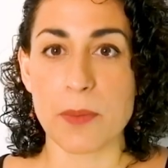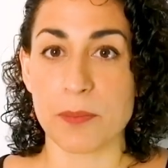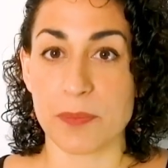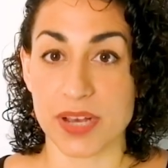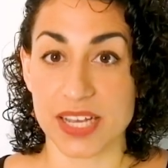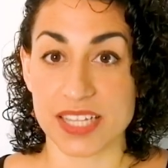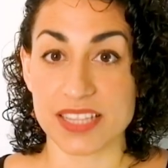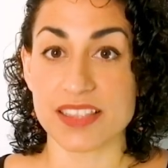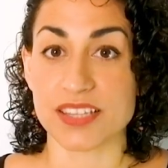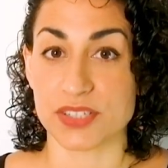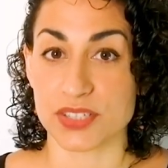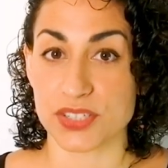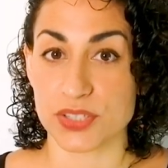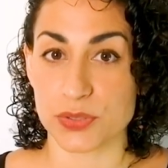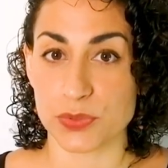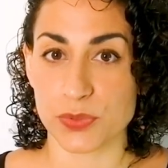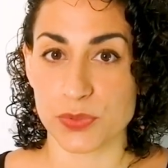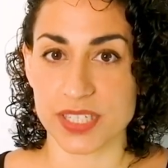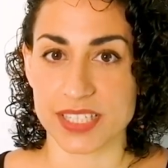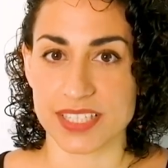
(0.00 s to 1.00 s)
But there's a
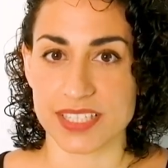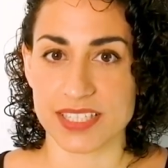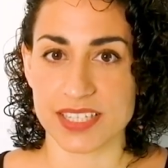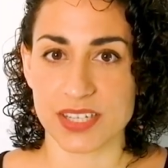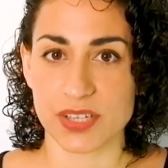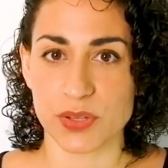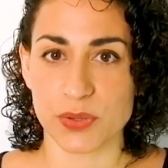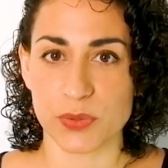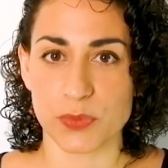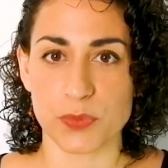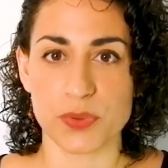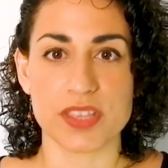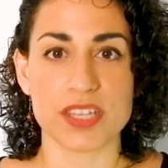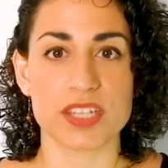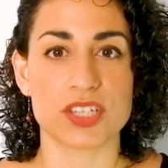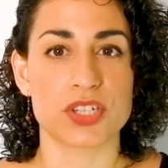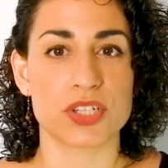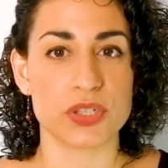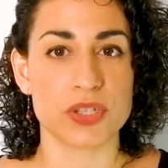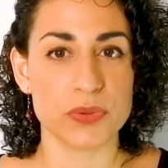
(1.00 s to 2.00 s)
twist. With
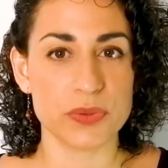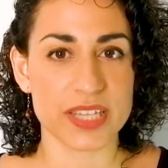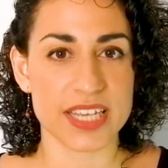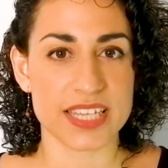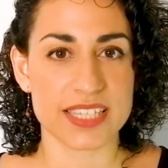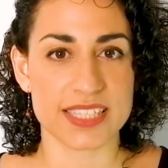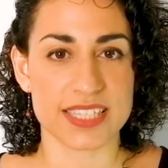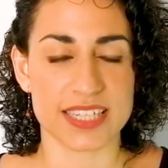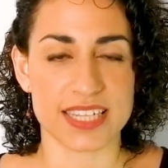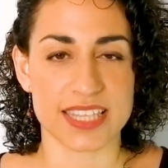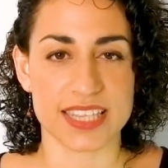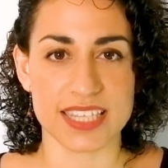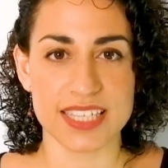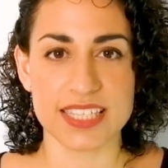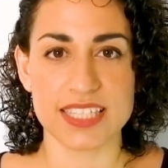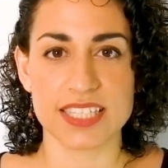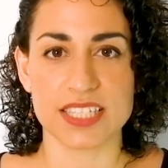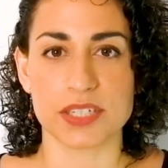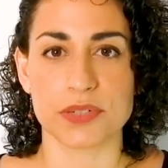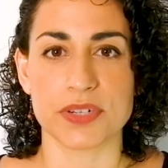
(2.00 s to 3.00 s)
each new lesson in this
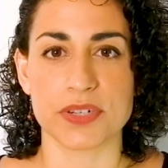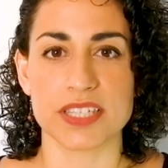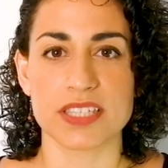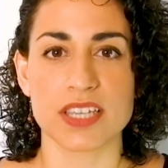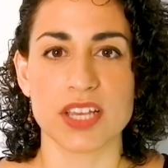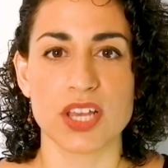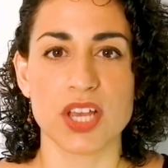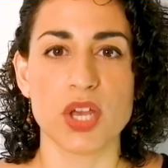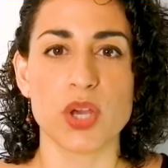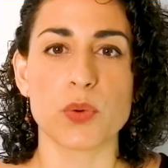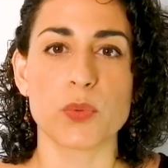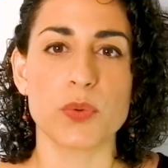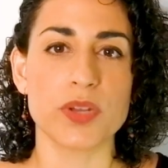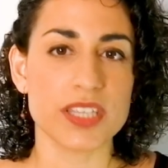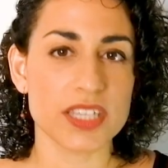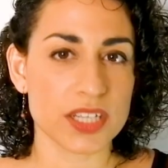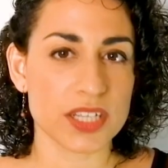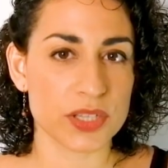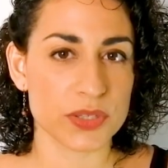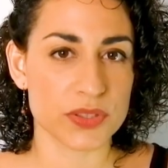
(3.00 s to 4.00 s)
series, we'll
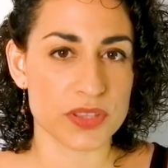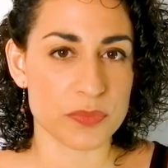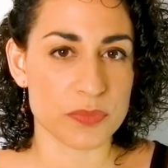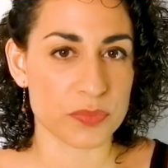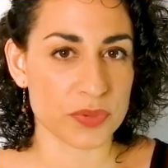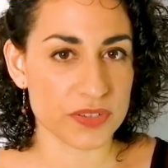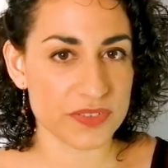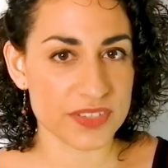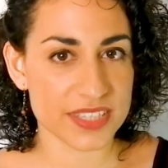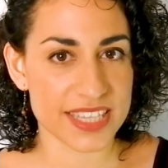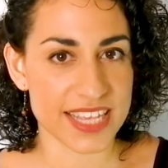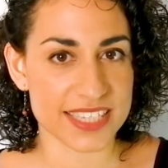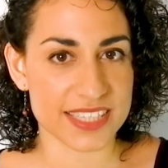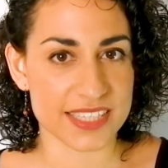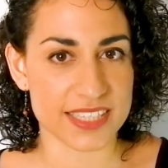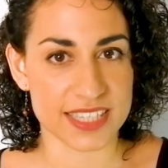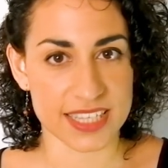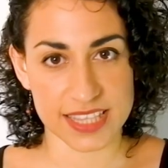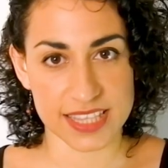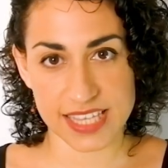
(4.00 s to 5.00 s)
include the previous
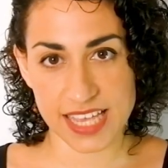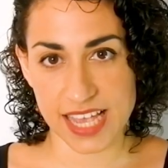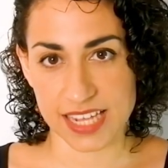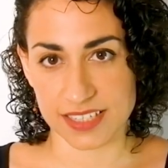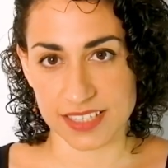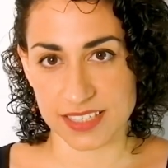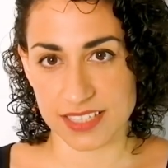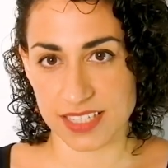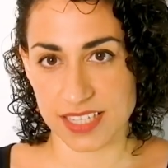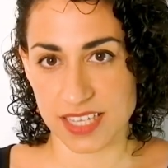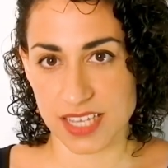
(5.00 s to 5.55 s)
lessons at the end.